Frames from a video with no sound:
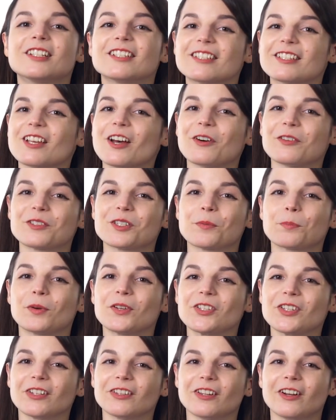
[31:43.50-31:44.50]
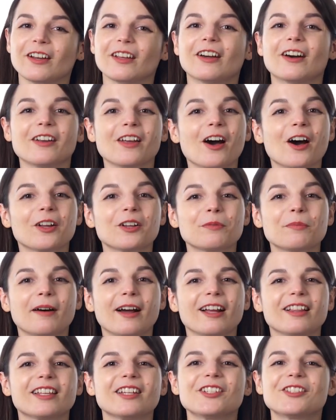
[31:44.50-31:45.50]
So, to put your learning on
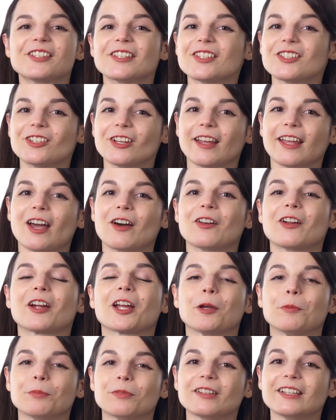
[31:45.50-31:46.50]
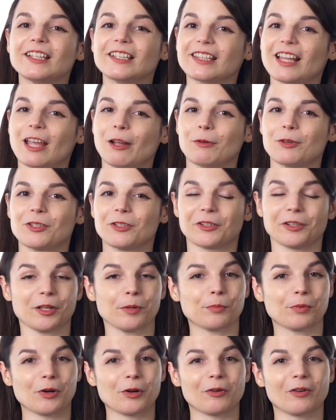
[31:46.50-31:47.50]
autopilot, just check out our complete language
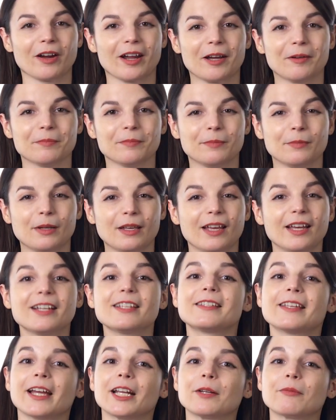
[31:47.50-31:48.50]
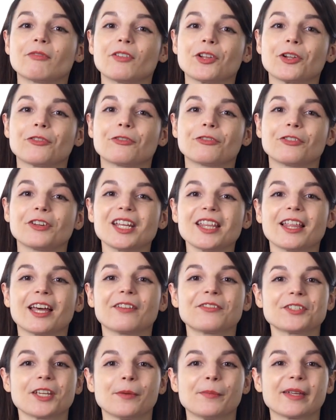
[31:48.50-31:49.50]
learning program. Sign up for your free
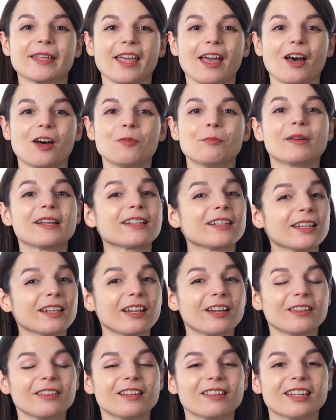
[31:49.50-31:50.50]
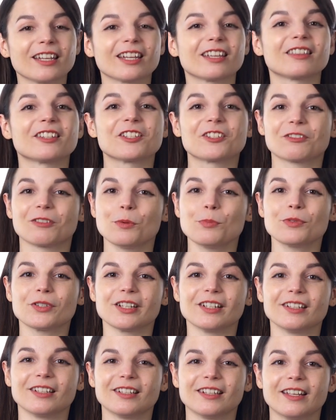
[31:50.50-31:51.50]
lifetime account by clicking on the link in the
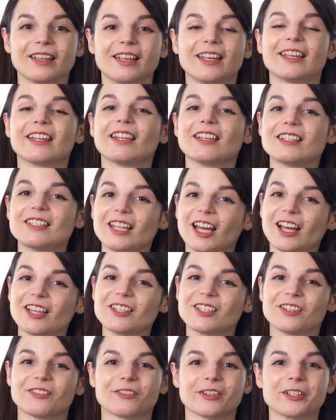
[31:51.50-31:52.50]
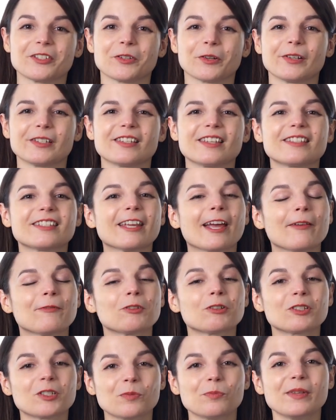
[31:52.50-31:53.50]
description. Get tons of resources to have
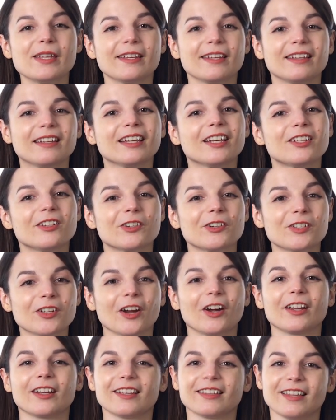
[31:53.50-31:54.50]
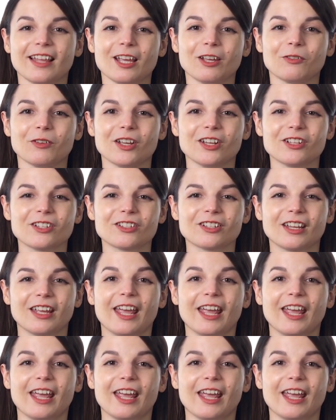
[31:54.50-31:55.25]
you speaking in your target language.